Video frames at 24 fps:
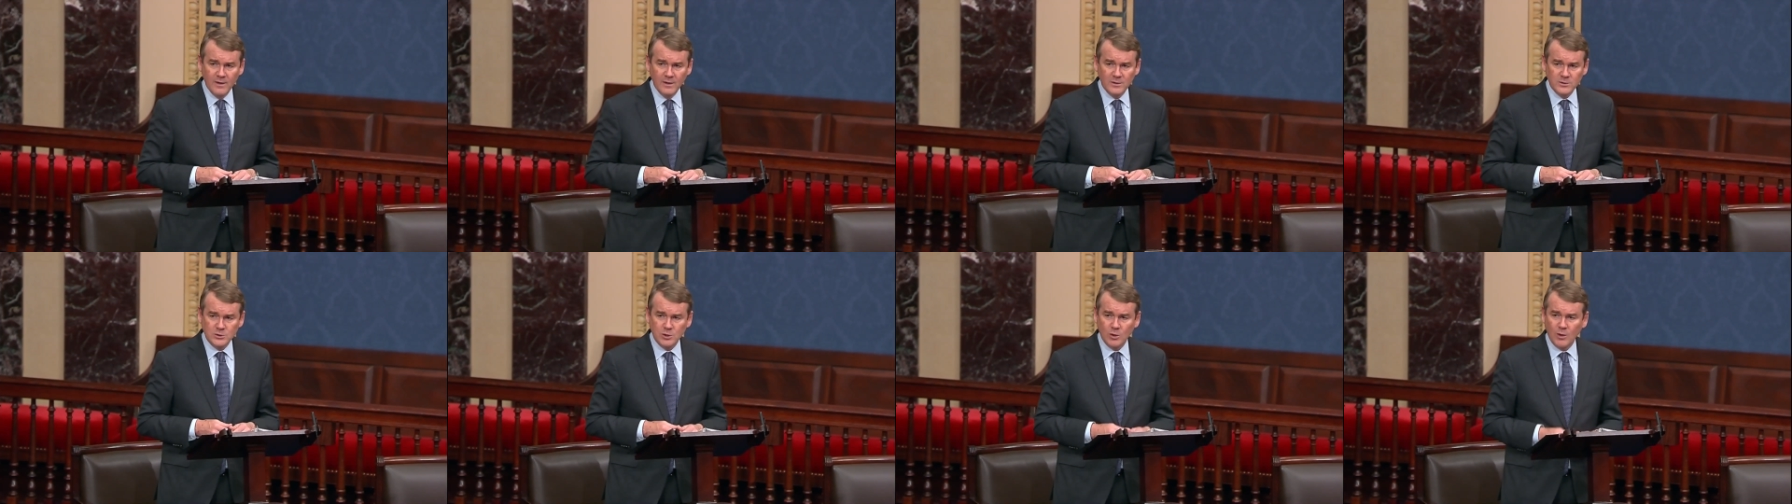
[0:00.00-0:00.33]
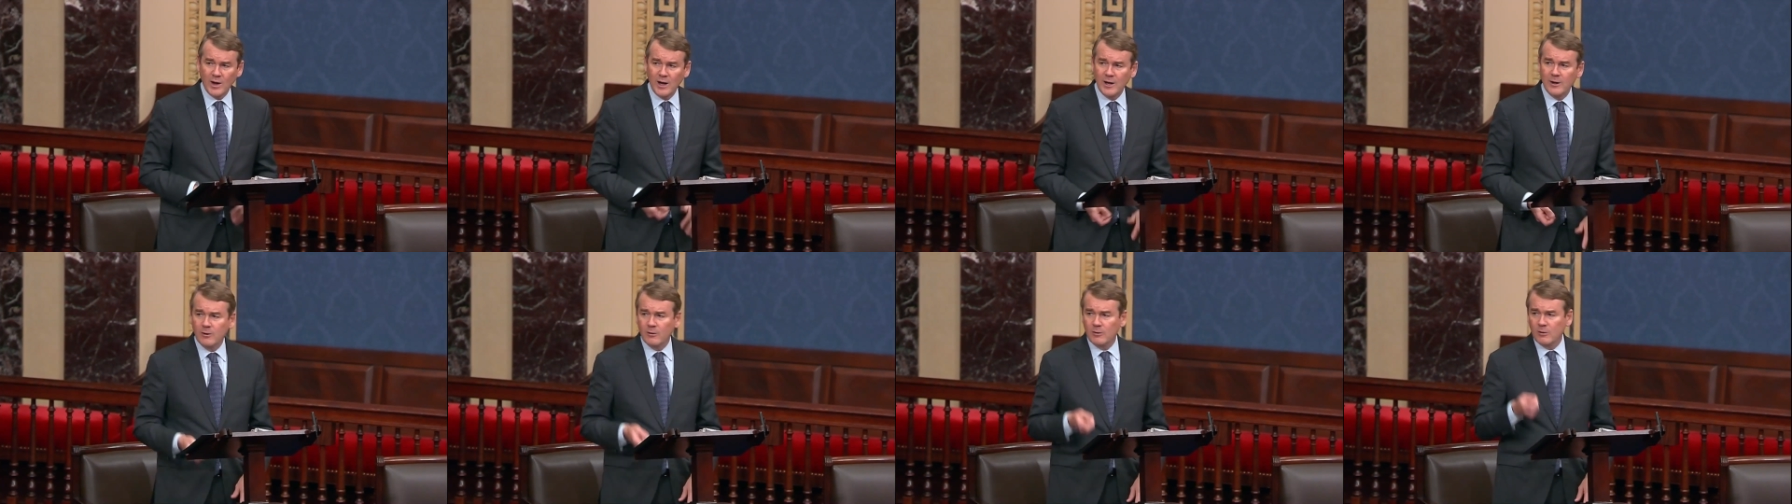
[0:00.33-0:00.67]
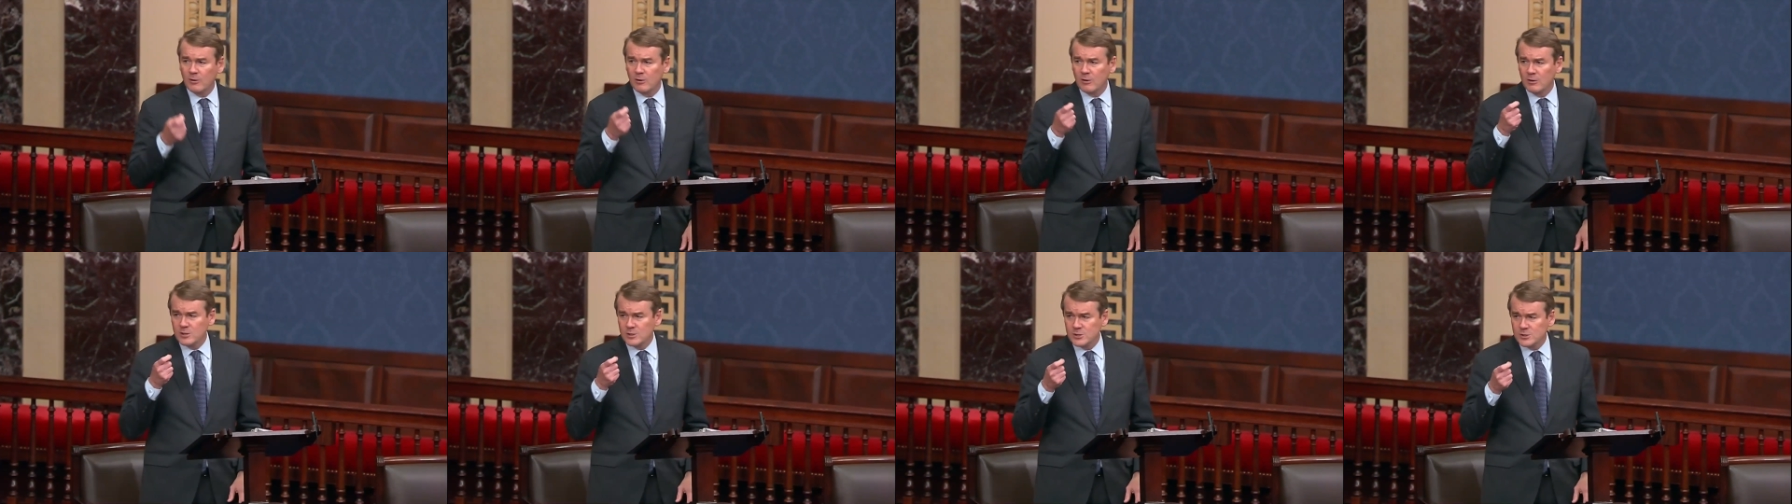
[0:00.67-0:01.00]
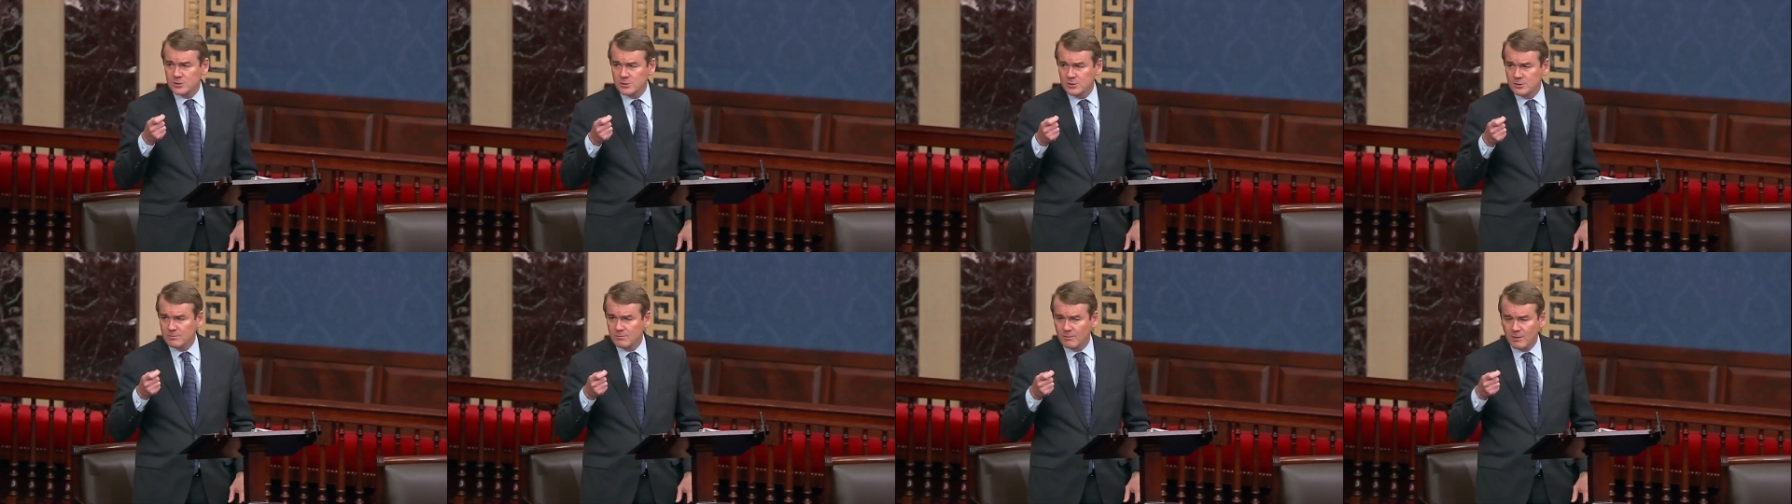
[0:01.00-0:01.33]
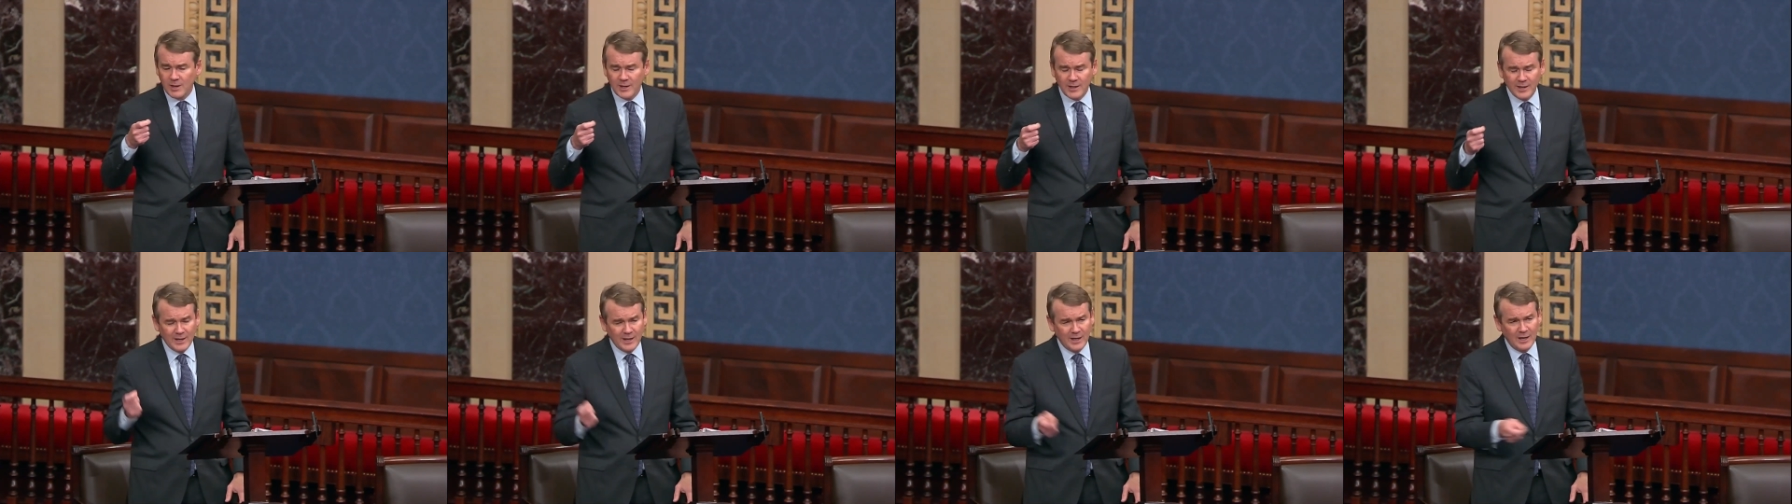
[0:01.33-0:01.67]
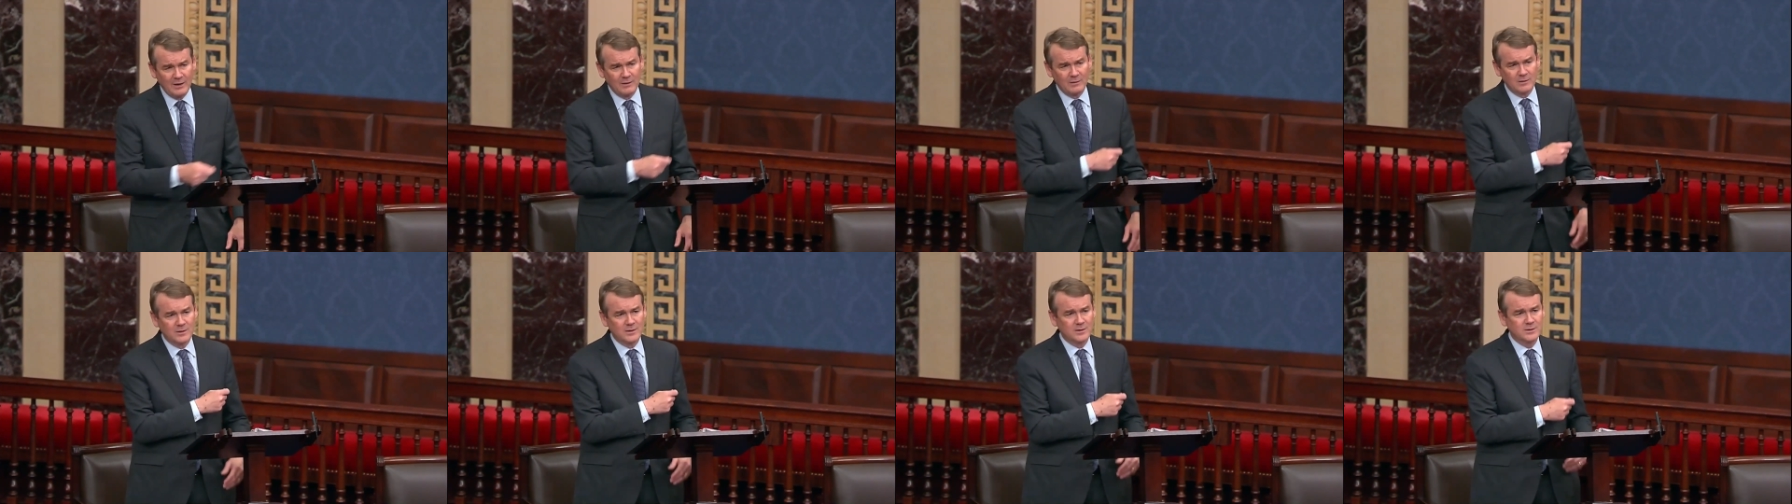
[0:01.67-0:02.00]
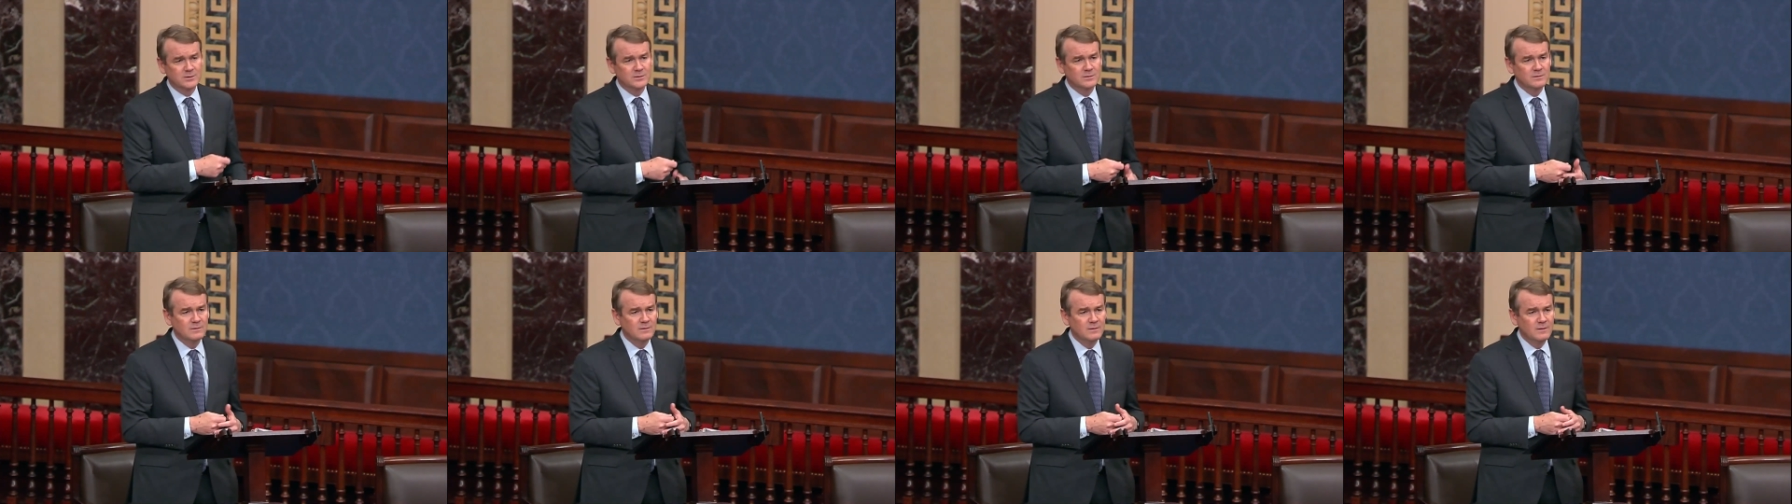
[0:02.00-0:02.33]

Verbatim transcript: So I urge my colleagues,